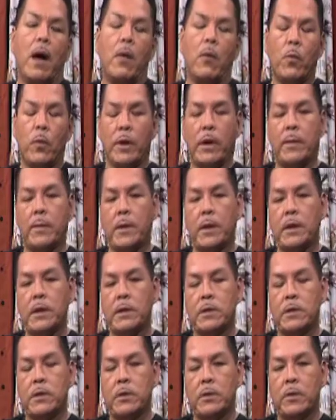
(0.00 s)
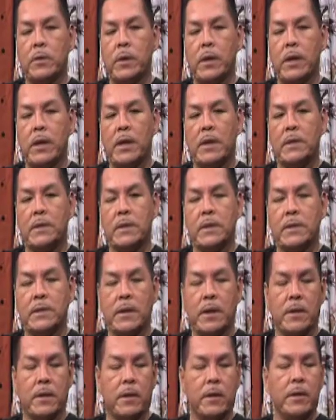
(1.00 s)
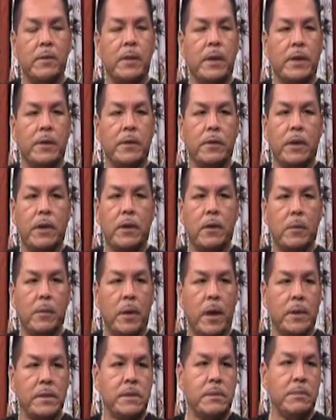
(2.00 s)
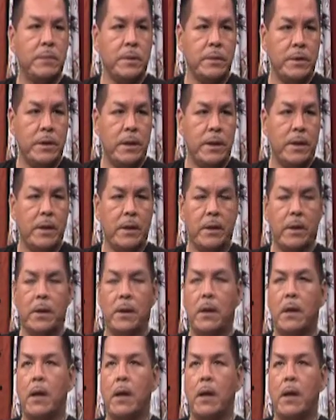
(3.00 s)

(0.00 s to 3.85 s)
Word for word: what I'm going to do is it's uh, going to be under Yellow Blossom Boutique.